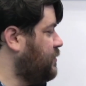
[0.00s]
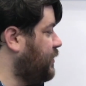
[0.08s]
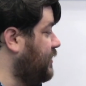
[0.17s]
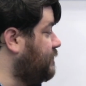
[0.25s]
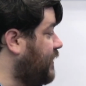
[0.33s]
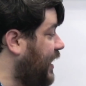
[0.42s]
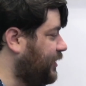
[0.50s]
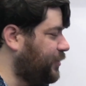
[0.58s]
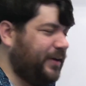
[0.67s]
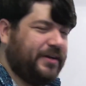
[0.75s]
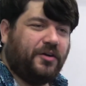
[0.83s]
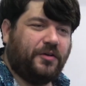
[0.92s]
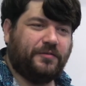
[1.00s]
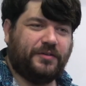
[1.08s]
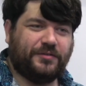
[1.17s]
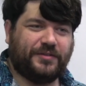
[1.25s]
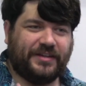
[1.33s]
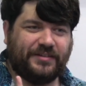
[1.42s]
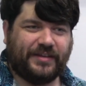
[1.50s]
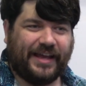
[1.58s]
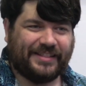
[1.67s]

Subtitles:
We evaluate all of those things